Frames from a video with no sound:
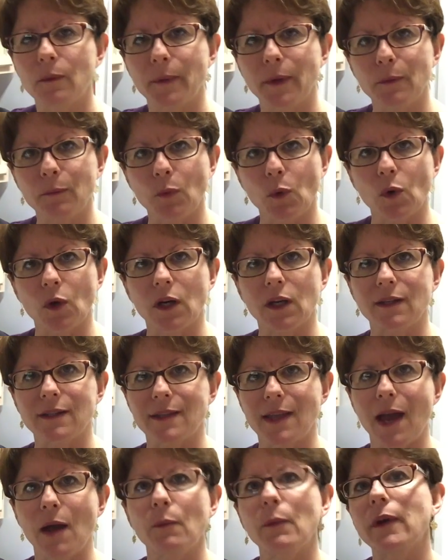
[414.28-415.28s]
bit more
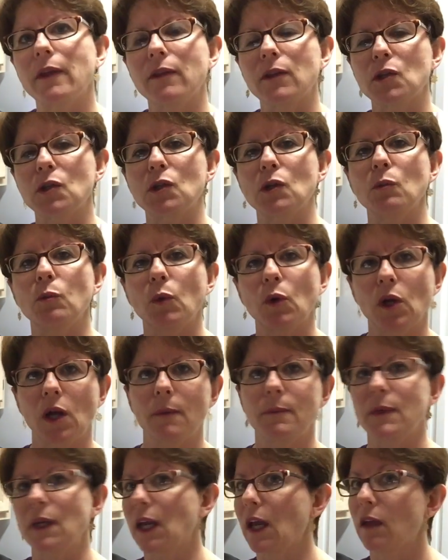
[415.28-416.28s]
because that way the soup will
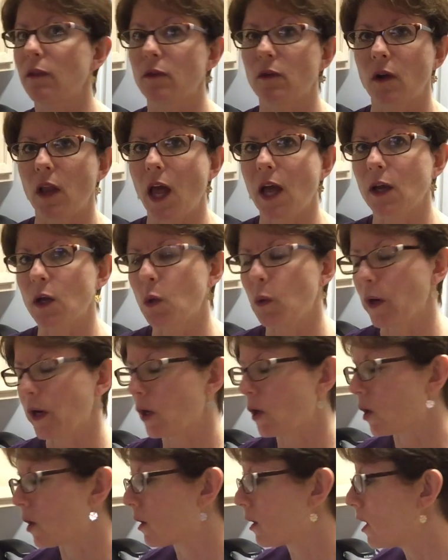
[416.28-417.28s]
come together a lot
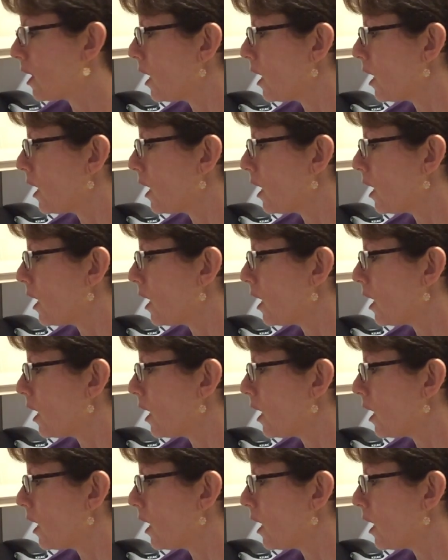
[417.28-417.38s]
quicker.